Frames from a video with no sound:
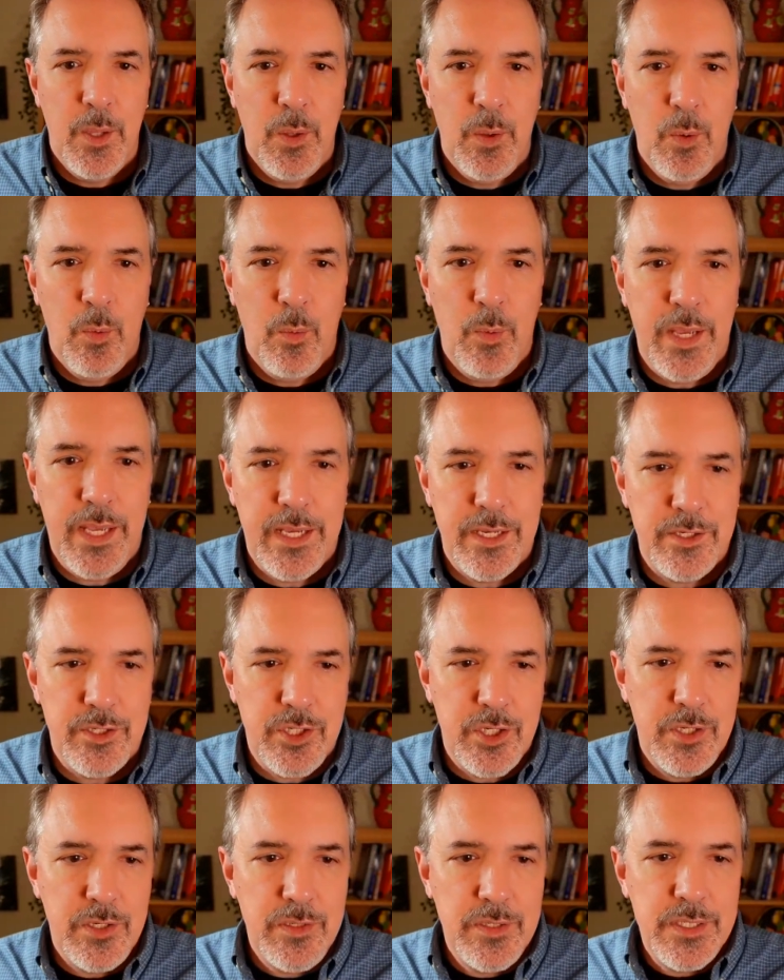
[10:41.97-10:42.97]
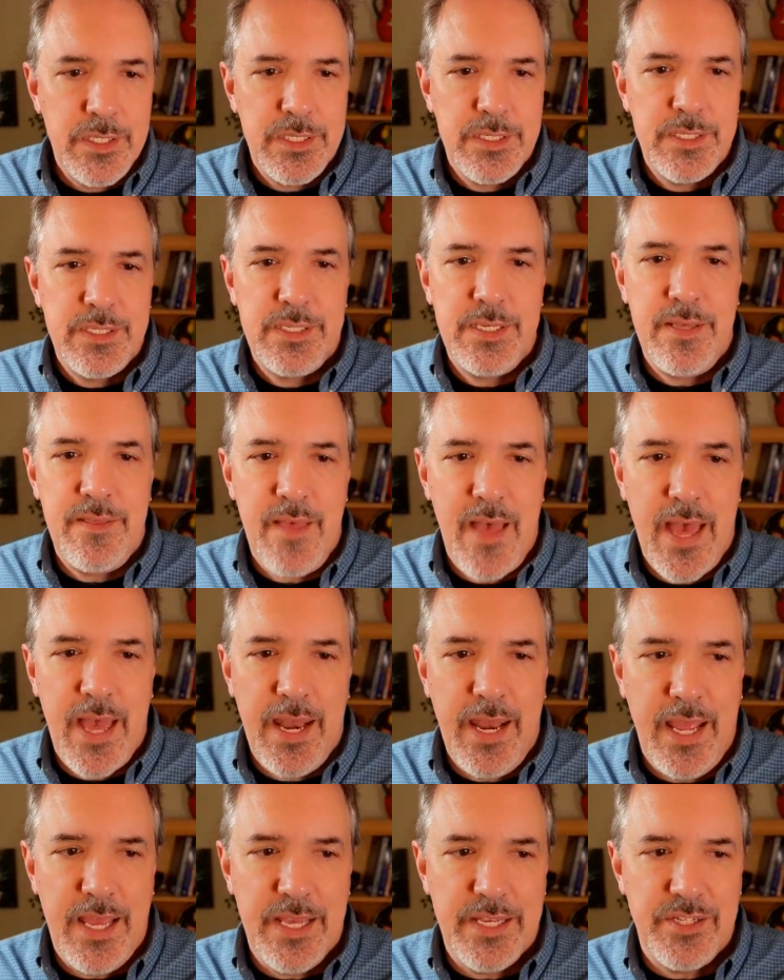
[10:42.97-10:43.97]
we can choose to see that
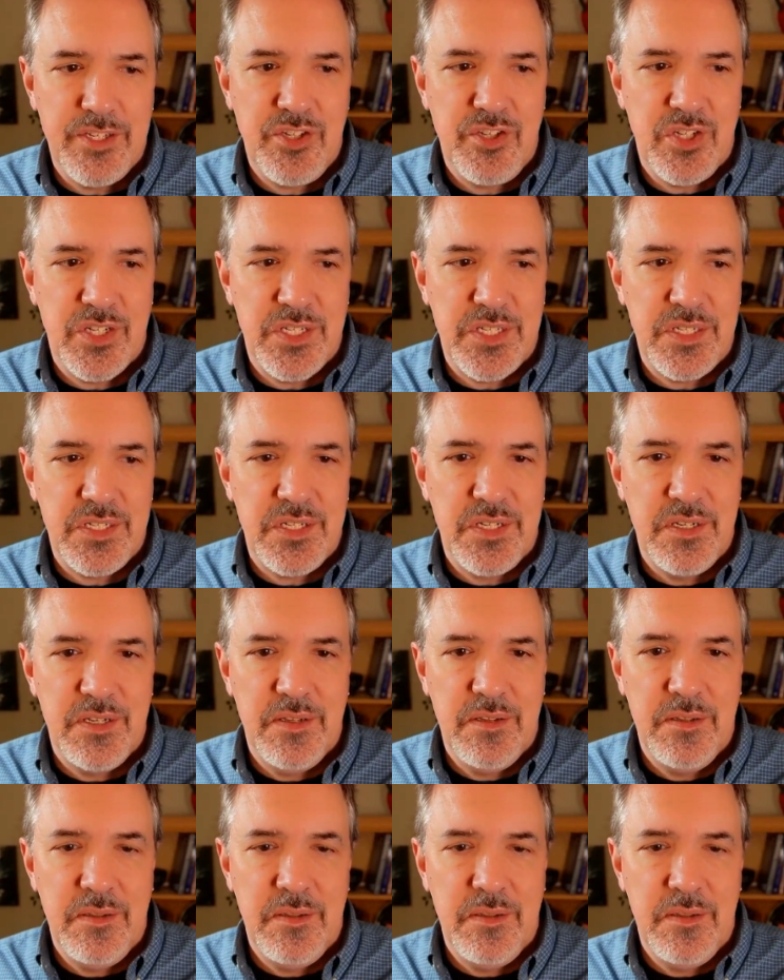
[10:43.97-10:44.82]
as just